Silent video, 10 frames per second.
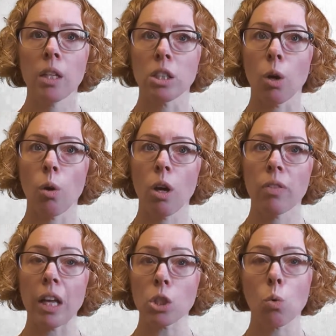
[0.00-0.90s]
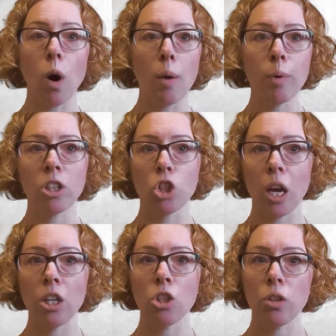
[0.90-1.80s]
So that's quite a big
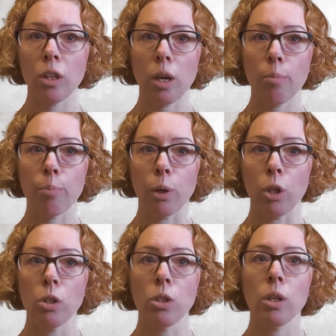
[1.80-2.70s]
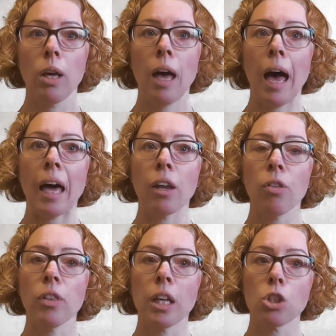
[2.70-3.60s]
change in the numbers, and I
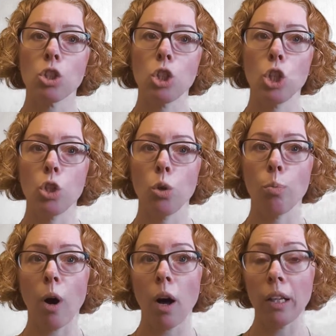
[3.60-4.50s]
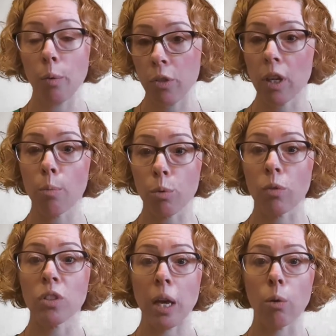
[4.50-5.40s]
think that's to do partly with the number
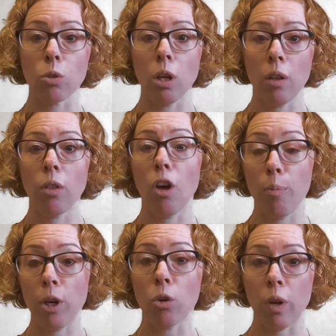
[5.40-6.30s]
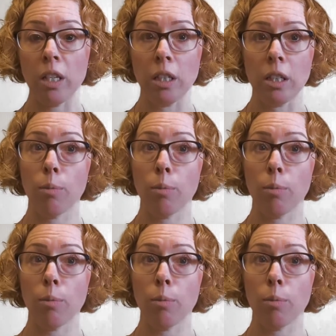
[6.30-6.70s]
of sales that have been agreed in